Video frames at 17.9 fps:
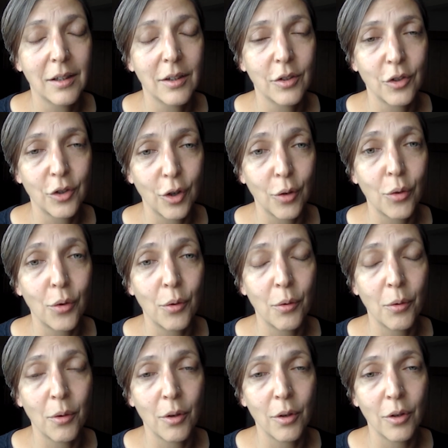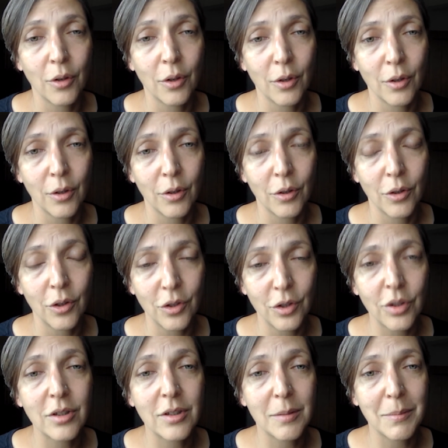So the
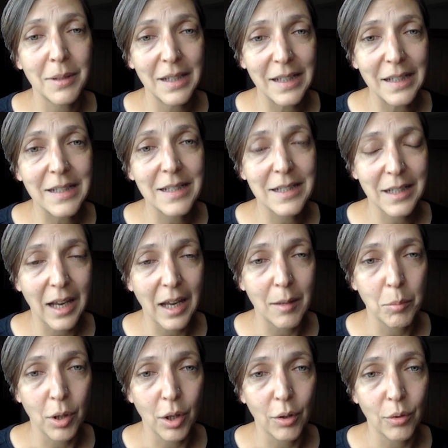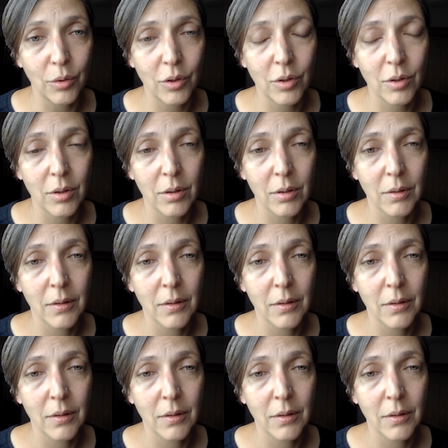system needs scapegoats.